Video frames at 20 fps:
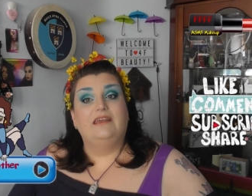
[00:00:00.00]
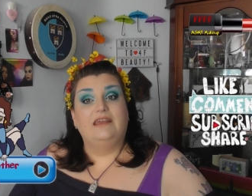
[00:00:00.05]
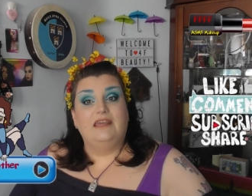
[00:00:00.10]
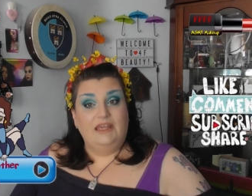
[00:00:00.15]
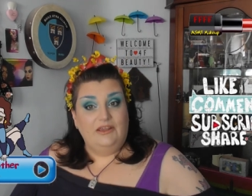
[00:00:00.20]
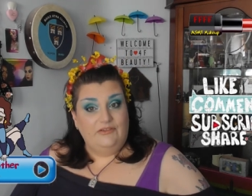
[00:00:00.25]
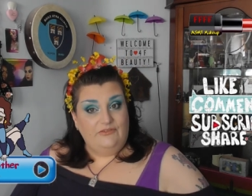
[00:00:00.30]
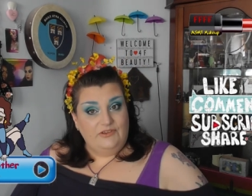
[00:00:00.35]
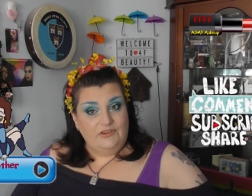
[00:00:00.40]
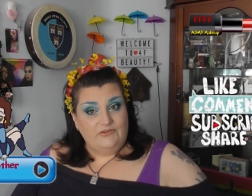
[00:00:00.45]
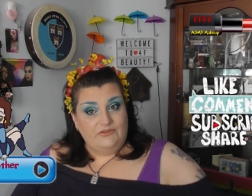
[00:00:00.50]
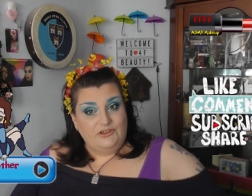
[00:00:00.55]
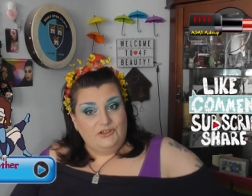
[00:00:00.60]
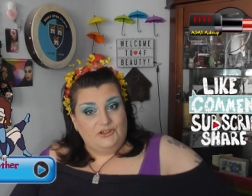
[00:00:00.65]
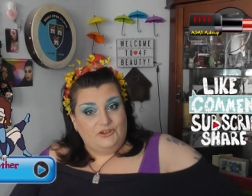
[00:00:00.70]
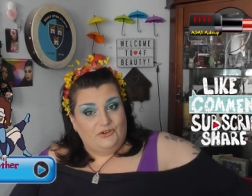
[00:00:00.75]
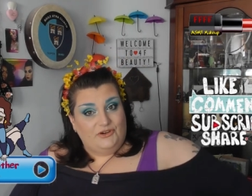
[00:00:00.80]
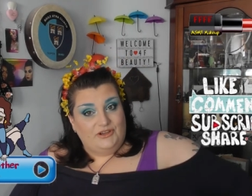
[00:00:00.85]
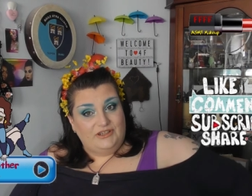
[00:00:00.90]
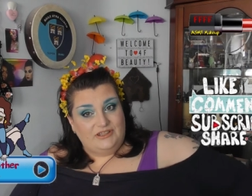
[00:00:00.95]
if you've
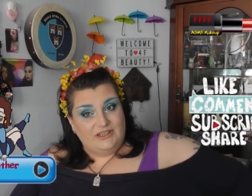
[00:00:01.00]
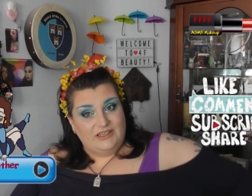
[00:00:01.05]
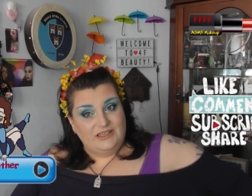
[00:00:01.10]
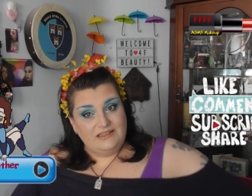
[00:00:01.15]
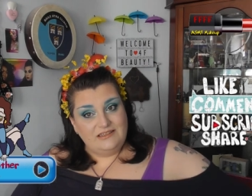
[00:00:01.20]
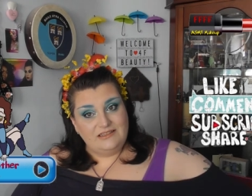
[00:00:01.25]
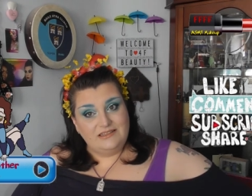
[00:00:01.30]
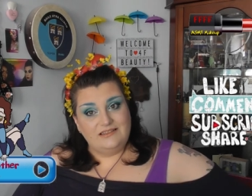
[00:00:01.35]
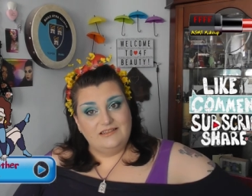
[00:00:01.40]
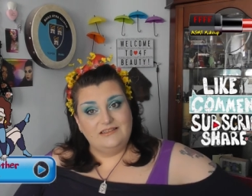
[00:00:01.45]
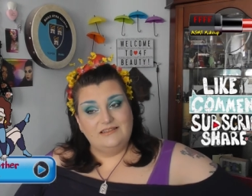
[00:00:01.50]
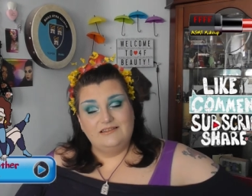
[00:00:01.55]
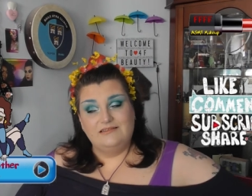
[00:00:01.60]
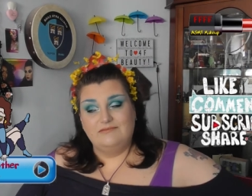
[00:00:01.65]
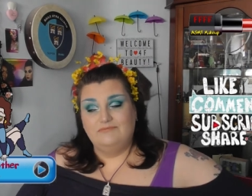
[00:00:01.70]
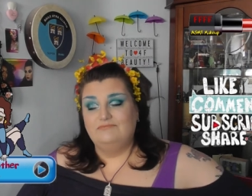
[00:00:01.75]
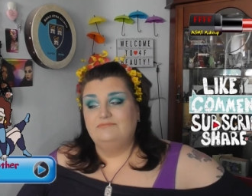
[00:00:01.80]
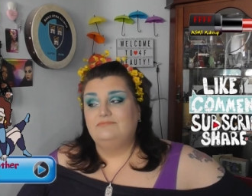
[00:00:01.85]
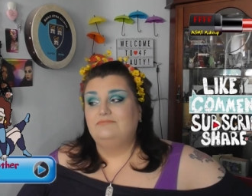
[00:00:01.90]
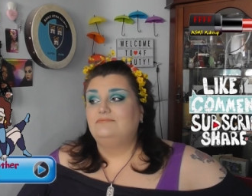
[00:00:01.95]
enjoyed this
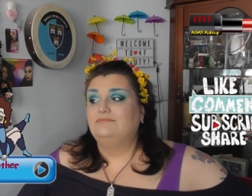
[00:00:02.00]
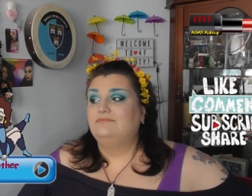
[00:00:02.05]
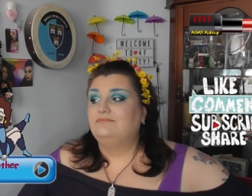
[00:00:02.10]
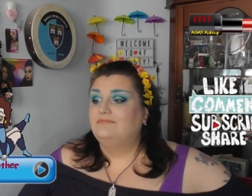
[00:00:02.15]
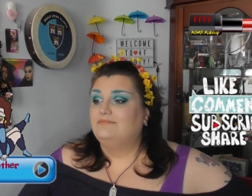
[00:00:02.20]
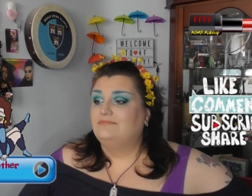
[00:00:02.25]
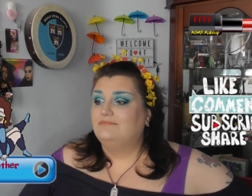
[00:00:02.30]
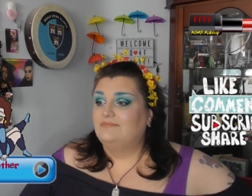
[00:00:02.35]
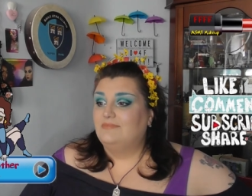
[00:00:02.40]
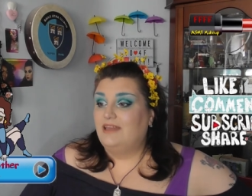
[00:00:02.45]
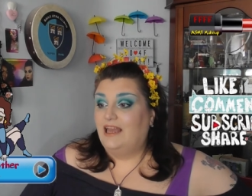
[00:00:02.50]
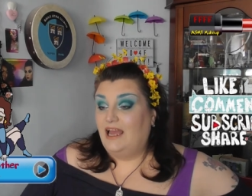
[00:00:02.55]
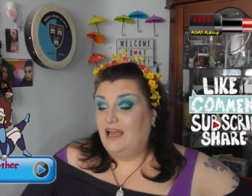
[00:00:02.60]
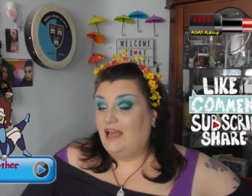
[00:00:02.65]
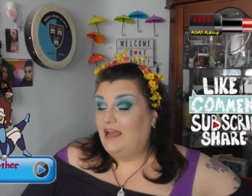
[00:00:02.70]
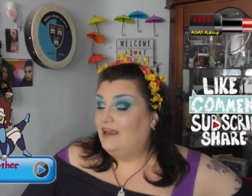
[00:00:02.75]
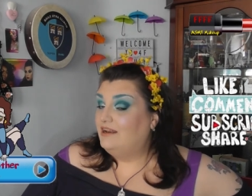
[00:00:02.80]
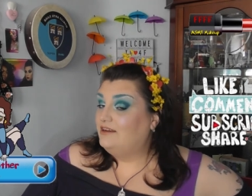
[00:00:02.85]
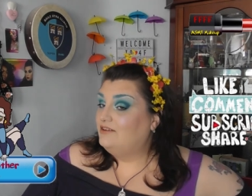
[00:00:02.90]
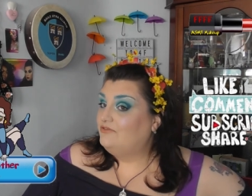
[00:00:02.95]

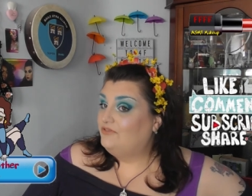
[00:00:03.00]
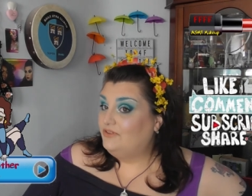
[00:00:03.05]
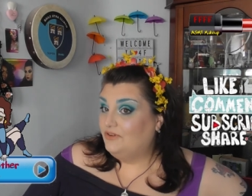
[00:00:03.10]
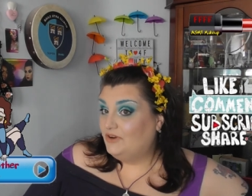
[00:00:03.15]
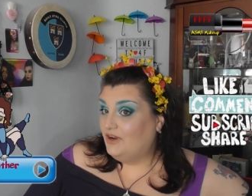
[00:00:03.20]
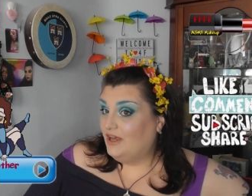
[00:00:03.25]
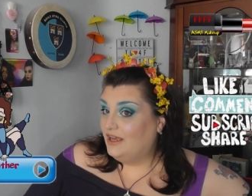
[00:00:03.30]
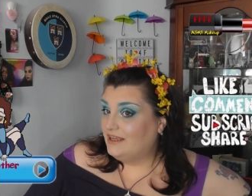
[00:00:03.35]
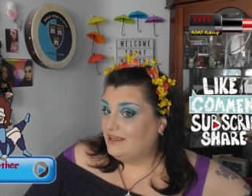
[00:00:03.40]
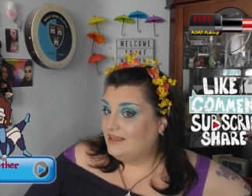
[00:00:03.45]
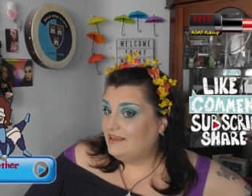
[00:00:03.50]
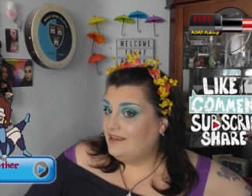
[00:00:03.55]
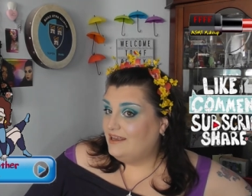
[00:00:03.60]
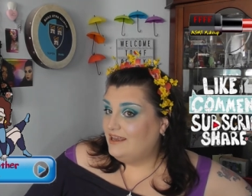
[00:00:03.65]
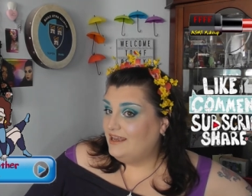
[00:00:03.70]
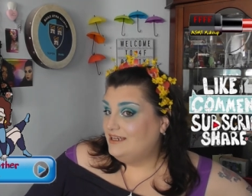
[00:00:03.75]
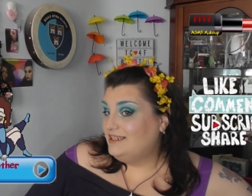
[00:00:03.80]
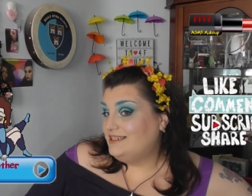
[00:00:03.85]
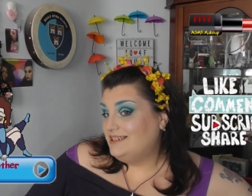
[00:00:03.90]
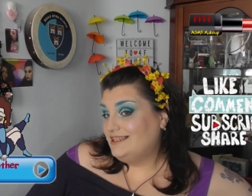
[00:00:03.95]
and feel like
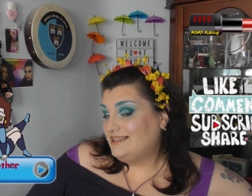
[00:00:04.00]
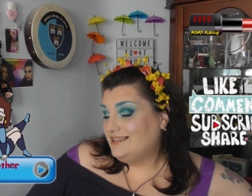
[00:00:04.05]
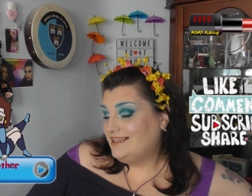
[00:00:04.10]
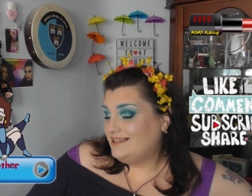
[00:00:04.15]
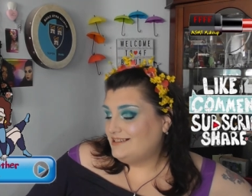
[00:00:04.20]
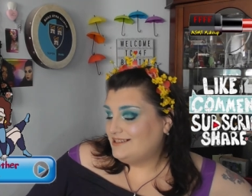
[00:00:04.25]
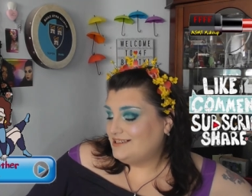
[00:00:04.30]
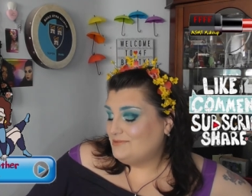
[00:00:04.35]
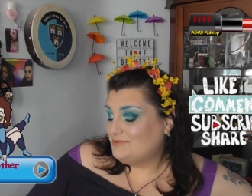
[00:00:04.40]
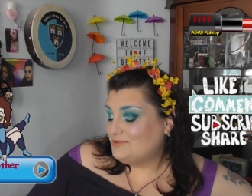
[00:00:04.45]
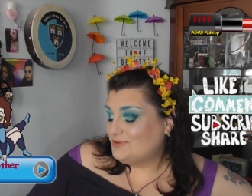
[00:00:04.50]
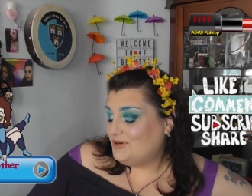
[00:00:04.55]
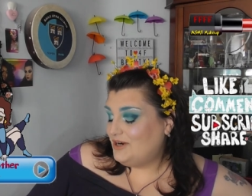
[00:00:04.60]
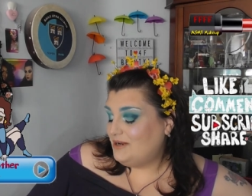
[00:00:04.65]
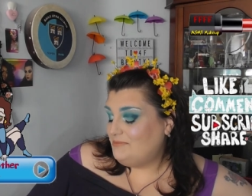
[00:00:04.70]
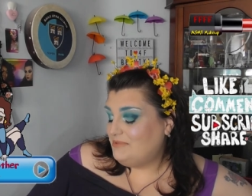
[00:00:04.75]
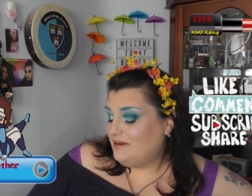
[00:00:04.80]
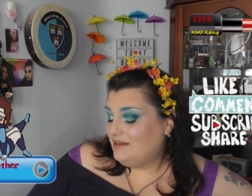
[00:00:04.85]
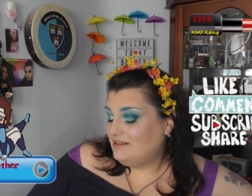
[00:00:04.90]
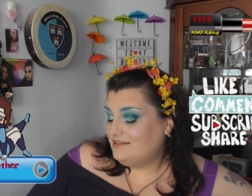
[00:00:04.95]
hitting that
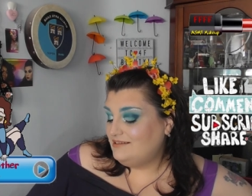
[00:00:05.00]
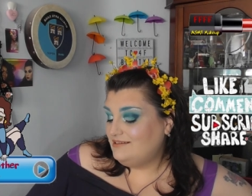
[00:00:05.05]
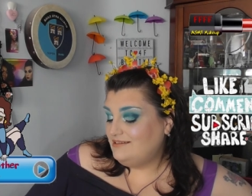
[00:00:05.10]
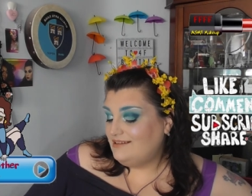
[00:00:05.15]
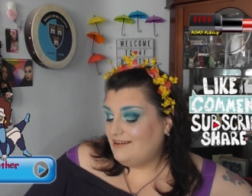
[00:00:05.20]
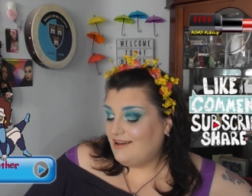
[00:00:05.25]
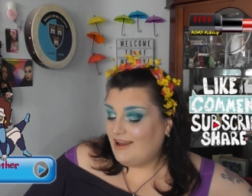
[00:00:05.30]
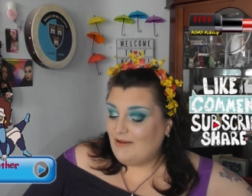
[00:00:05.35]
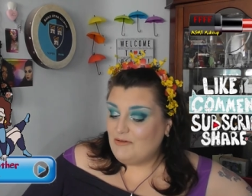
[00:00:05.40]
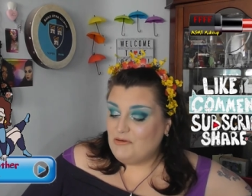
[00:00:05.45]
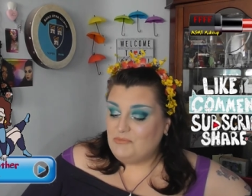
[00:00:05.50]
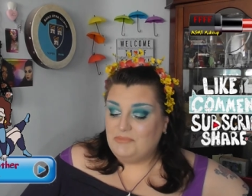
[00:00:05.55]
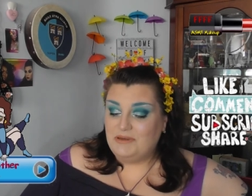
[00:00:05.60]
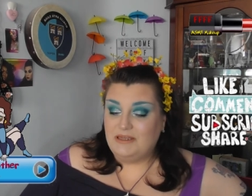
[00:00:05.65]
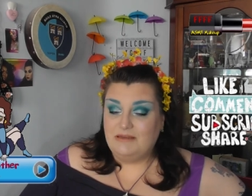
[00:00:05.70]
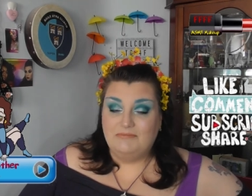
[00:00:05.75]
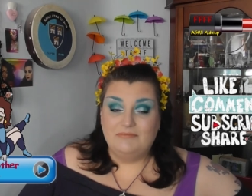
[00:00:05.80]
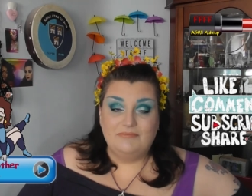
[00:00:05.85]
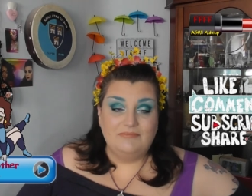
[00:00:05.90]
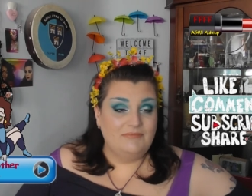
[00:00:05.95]
subscribe button, I would
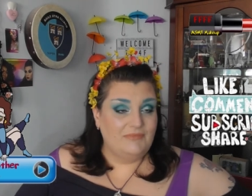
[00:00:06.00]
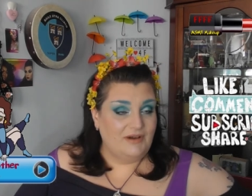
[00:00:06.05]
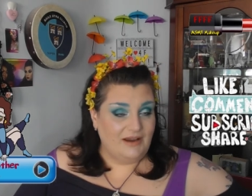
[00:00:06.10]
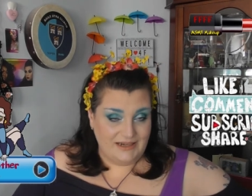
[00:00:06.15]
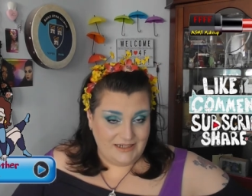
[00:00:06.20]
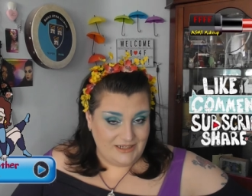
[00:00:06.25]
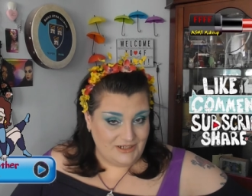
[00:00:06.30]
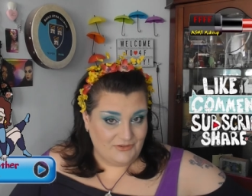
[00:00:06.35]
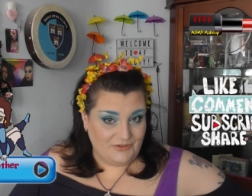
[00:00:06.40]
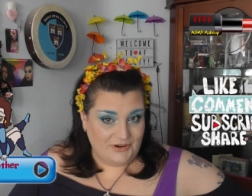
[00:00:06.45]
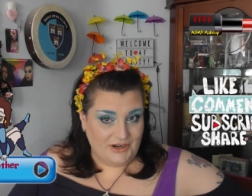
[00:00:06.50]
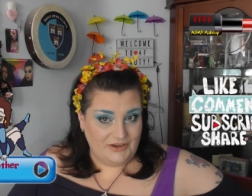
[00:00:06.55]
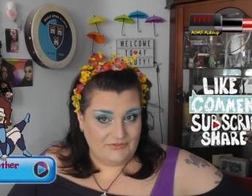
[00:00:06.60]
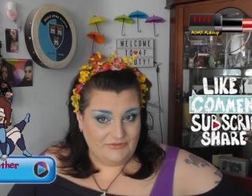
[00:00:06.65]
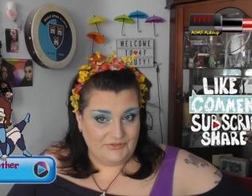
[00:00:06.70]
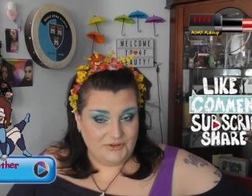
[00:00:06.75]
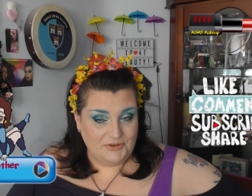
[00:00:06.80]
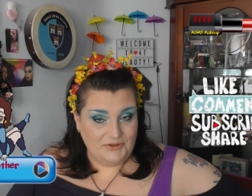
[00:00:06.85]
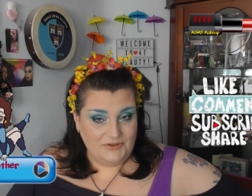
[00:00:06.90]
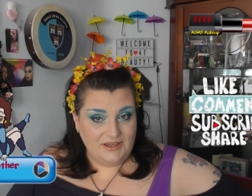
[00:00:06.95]
be mighty
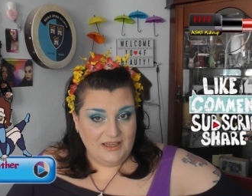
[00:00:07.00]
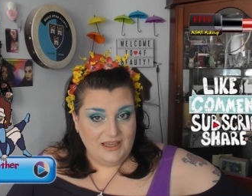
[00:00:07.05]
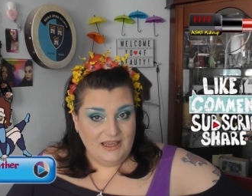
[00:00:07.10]
grateful